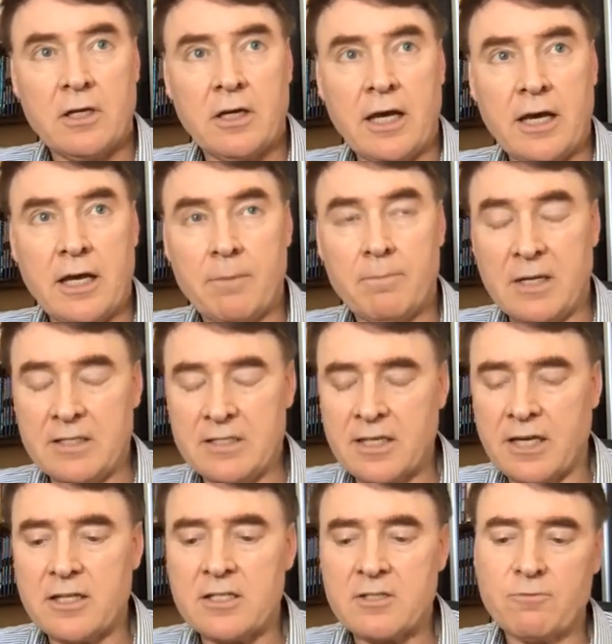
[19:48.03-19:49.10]
And
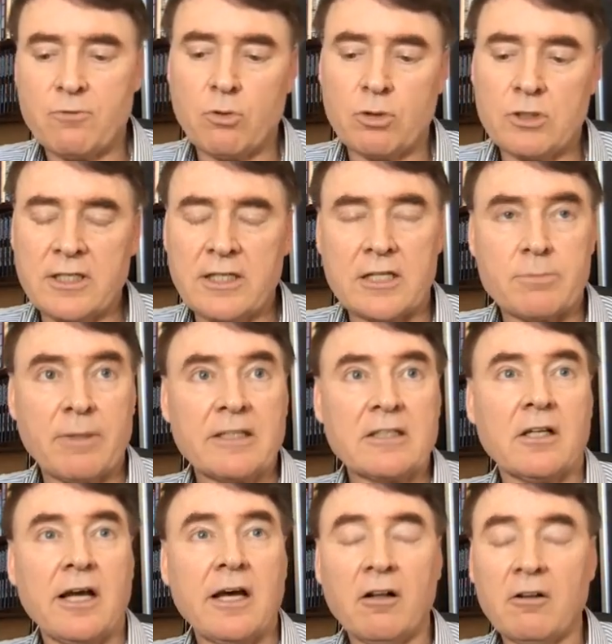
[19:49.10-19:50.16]
say it's for teenage mental
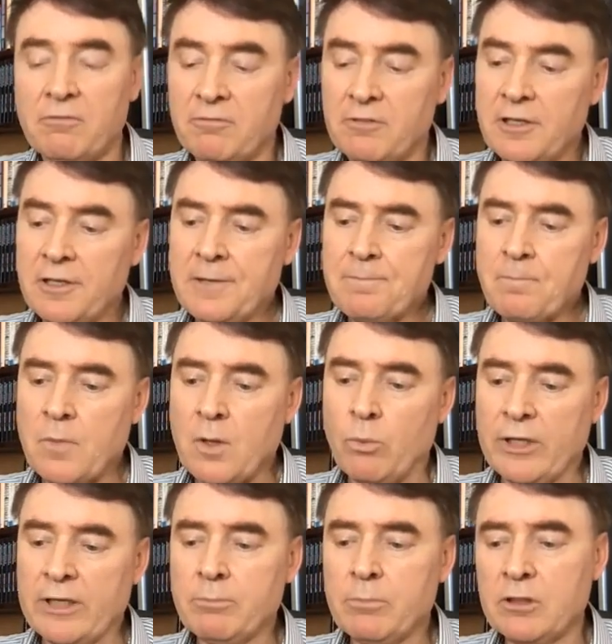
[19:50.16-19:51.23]
health, we
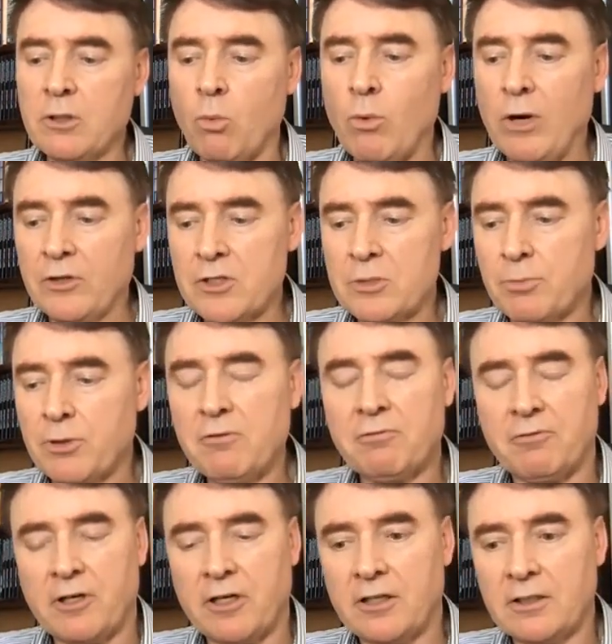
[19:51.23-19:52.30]
can build a wellness
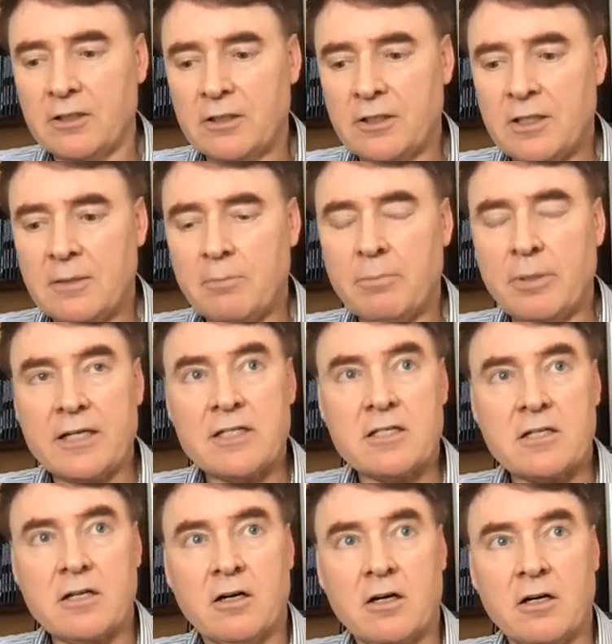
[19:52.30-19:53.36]
profile based
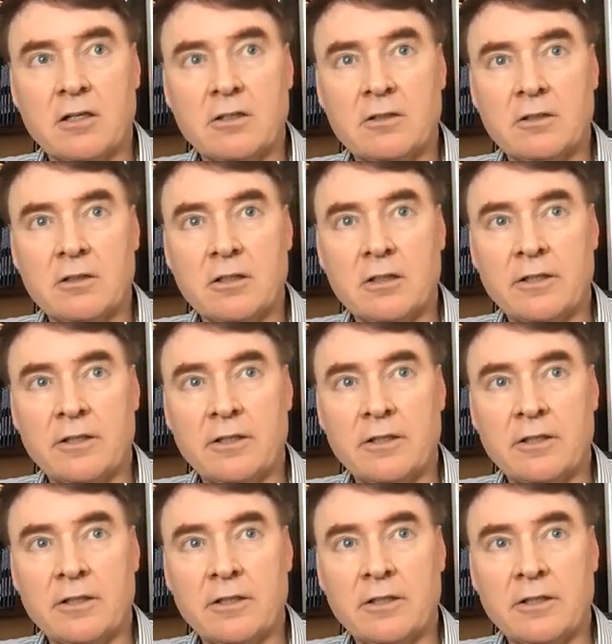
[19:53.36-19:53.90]
on